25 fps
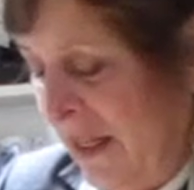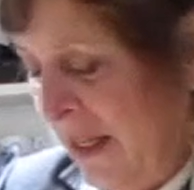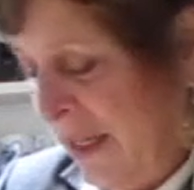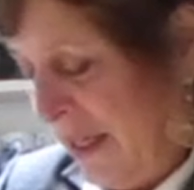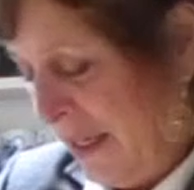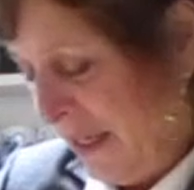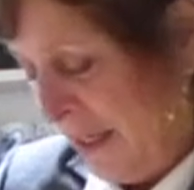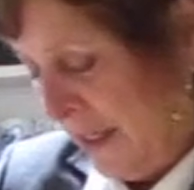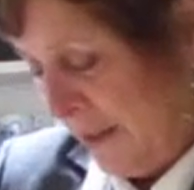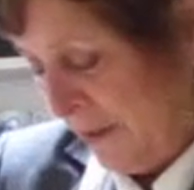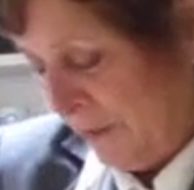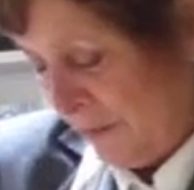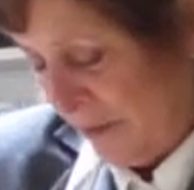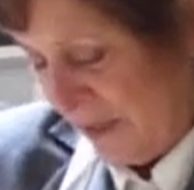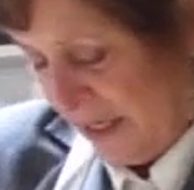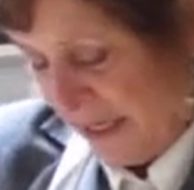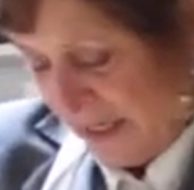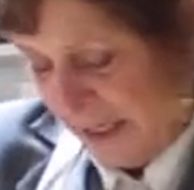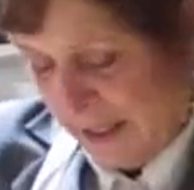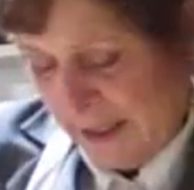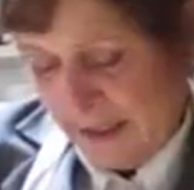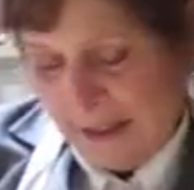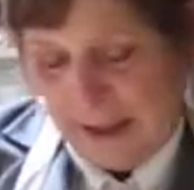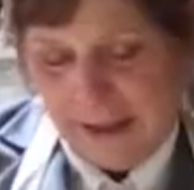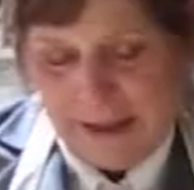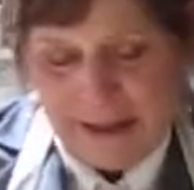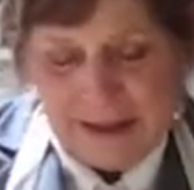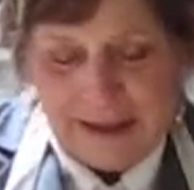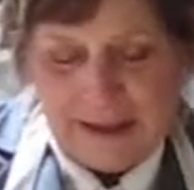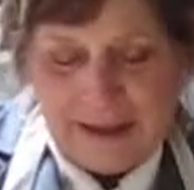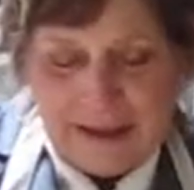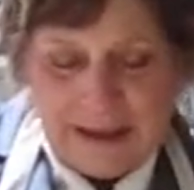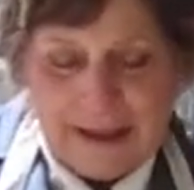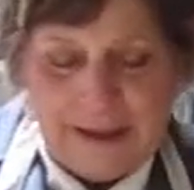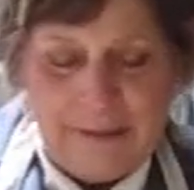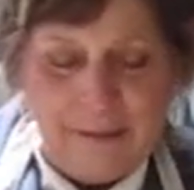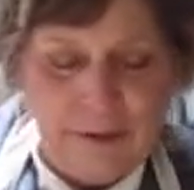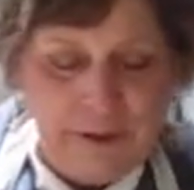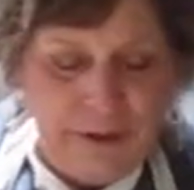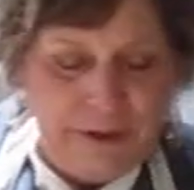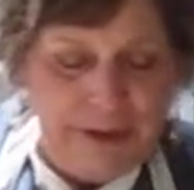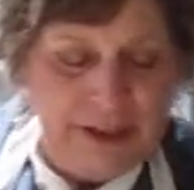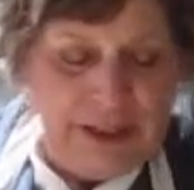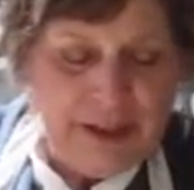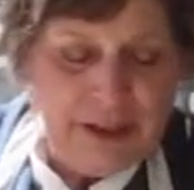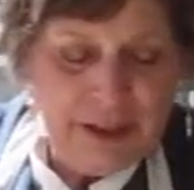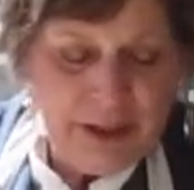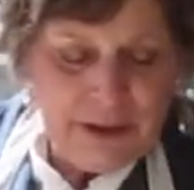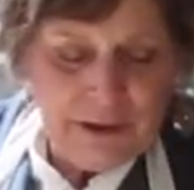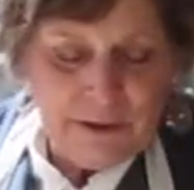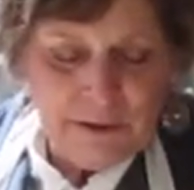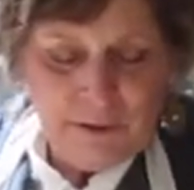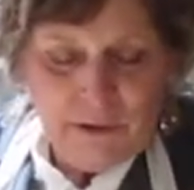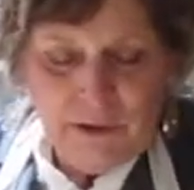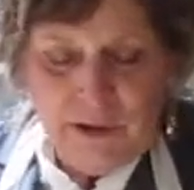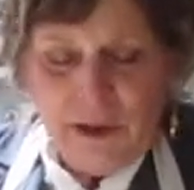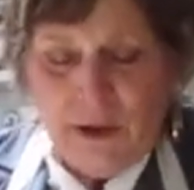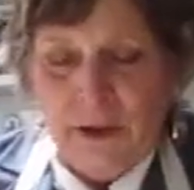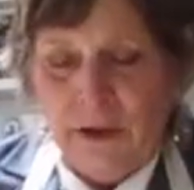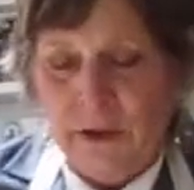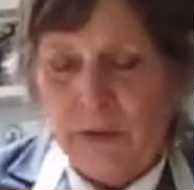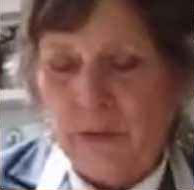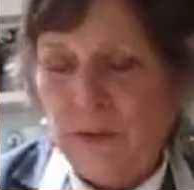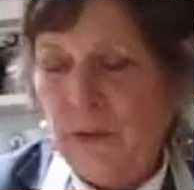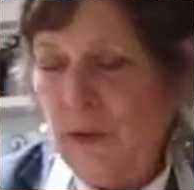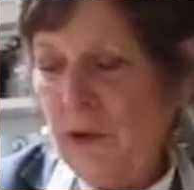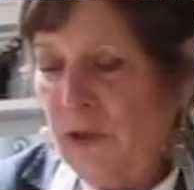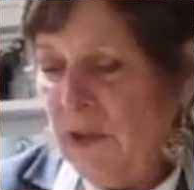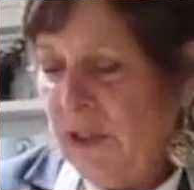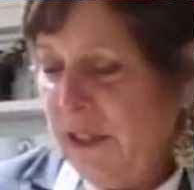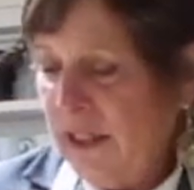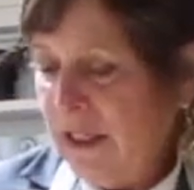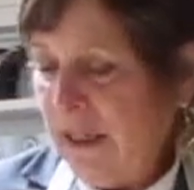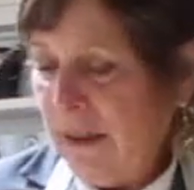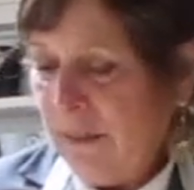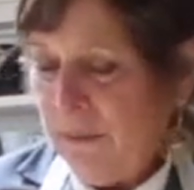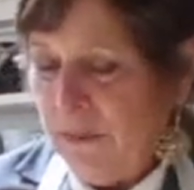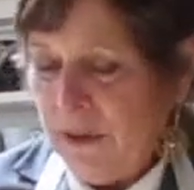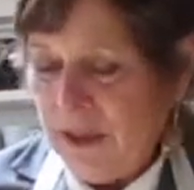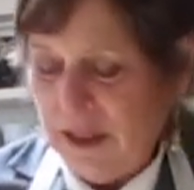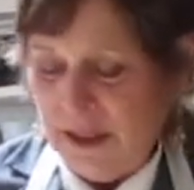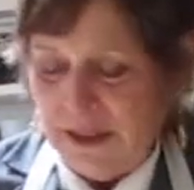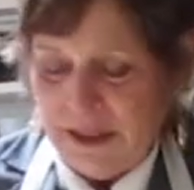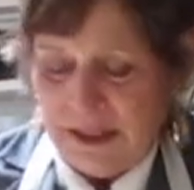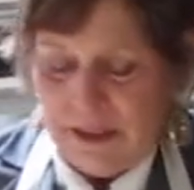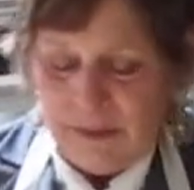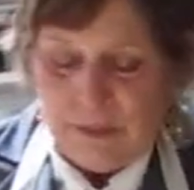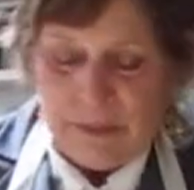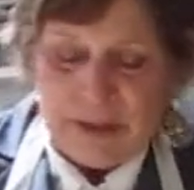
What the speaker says: Anyway, I'm going to roll it up onto